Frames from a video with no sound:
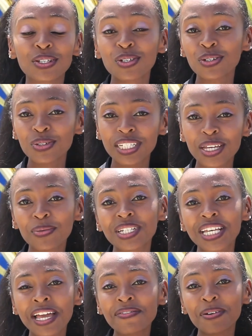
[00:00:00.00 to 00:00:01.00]
So today,
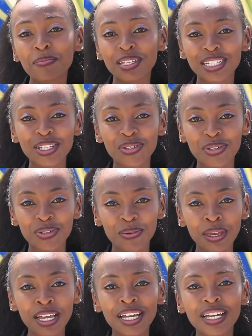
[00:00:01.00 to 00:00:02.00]
whatever business you're
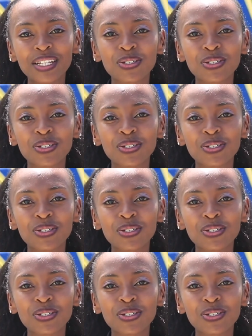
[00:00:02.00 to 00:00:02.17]
doing,